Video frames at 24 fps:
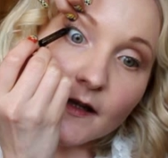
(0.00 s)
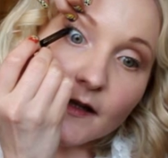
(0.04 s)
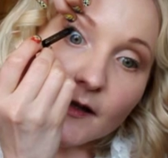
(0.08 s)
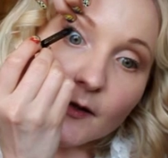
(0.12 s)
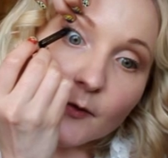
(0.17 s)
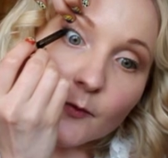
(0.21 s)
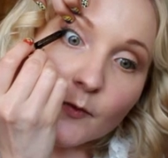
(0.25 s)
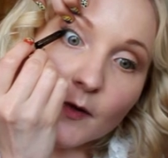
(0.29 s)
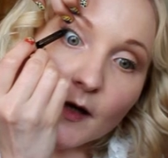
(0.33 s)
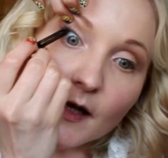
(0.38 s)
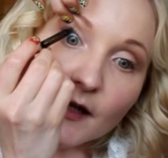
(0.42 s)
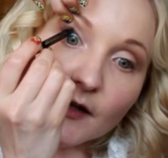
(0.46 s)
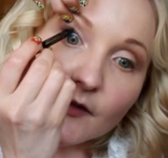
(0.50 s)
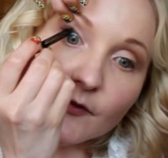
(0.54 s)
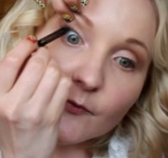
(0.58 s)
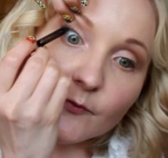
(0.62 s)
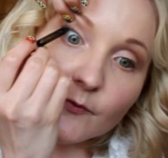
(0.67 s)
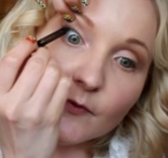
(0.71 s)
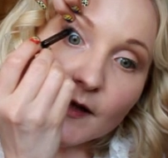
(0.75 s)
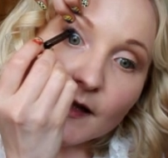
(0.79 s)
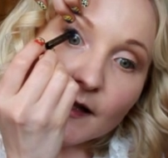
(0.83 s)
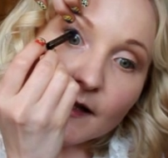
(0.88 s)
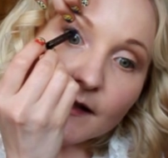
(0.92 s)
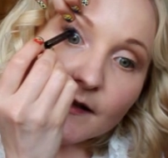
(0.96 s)
And it works
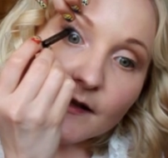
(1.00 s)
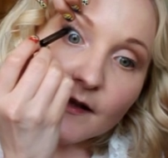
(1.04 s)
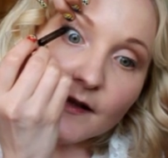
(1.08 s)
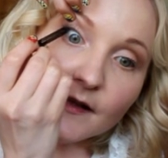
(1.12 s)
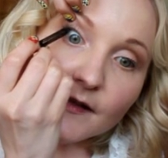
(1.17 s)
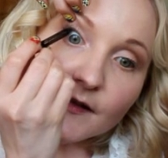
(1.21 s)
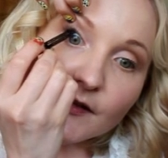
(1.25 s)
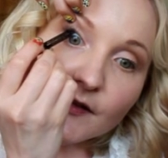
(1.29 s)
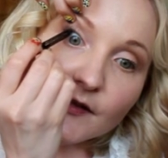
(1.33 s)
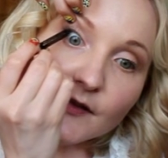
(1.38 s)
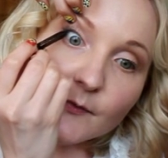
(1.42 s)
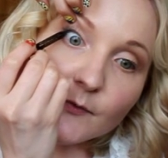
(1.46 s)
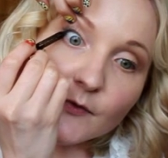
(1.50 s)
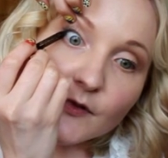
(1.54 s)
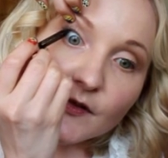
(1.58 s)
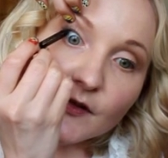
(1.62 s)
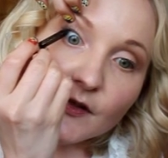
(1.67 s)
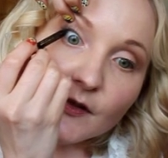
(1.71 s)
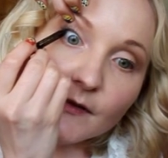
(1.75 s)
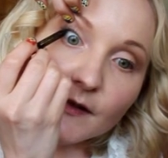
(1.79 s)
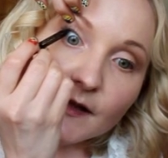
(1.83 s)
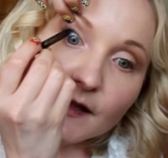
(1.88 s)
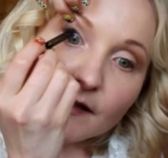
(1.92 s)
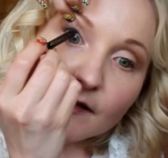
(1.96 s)
really nicely. So I'm
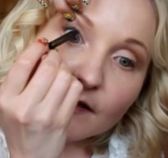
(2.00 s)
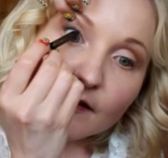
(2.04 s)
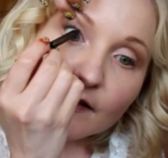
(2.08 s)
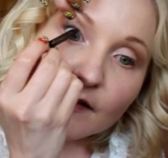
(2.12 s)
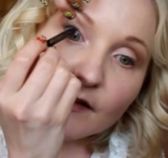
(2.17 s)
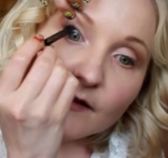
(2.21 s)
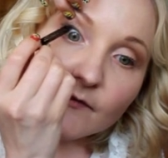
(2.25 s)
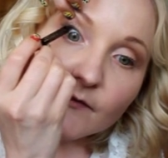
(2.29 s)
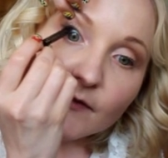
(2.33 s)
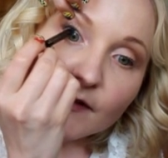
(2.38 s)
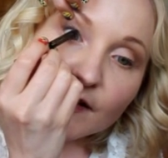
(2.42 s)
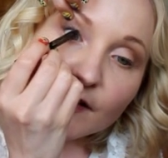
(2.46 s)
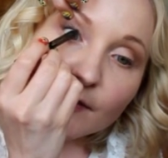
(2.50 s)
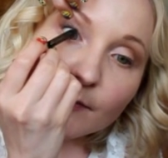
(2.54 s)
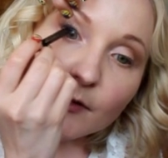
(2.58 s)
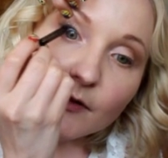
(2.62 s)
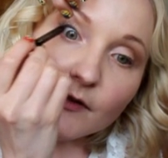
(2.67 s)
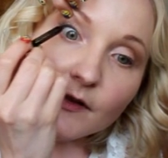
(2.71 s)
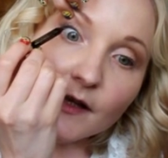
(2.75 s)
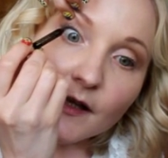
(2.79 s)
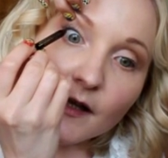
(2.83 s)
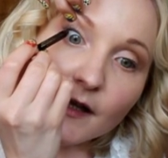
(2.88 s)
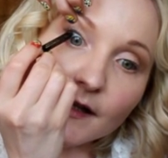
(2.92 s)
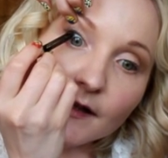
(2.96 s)
just going into the
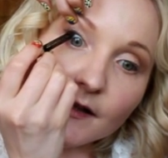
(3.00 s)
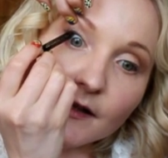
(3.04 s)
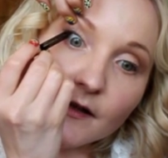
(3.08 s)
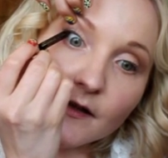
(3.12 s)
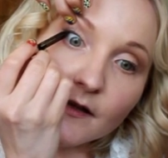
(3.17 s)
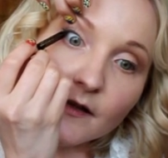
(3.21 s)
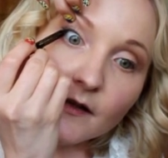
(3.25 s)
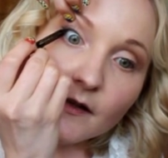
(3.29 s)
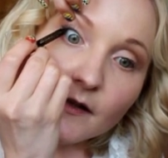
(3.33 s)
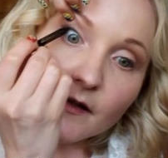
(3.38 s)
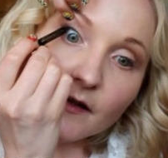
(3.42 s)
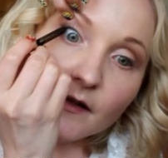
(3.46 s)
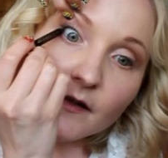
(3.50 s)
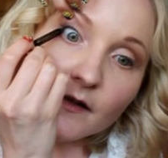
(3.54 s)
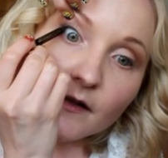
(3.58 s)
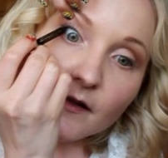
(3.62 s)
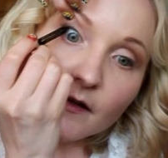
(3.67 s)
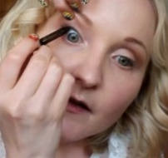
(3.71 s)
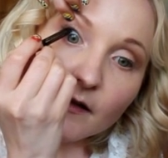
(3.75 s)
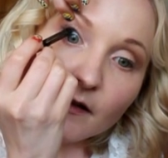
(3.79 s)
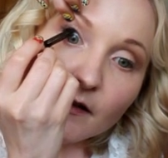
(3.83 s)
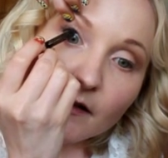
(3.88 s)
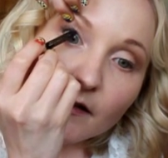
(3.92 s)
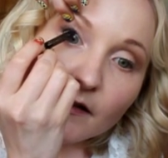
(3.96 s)
invisible line
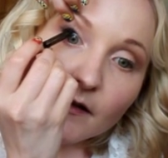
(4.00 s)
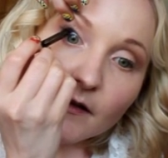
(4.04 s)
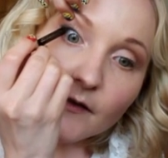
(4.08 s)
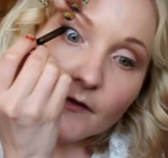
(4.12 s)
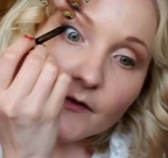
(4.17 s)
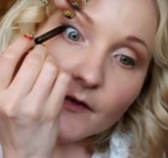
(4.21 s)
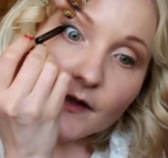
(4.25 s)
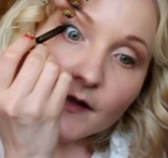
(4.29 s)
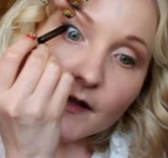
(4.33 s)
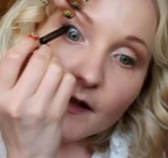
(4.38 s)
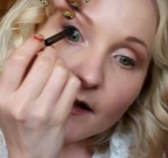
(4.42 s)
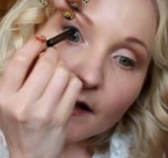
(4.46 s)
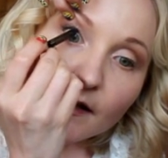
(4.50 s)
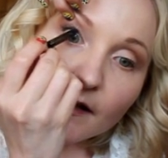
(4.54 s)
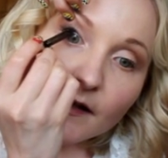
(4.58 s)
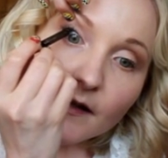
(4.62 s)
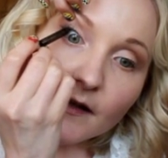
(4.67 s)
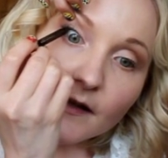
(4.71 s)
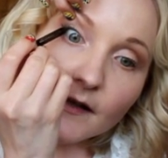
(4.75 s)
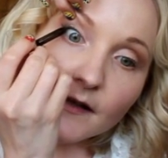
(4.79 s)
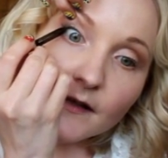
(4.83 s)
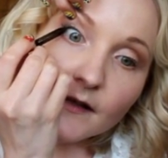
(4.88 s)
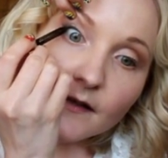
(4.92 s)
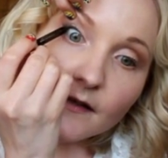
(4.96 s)
of the eye
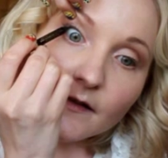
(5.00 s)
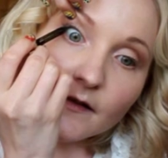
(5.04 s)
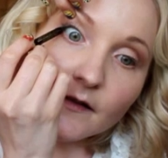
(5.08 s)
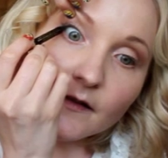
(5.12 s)
line.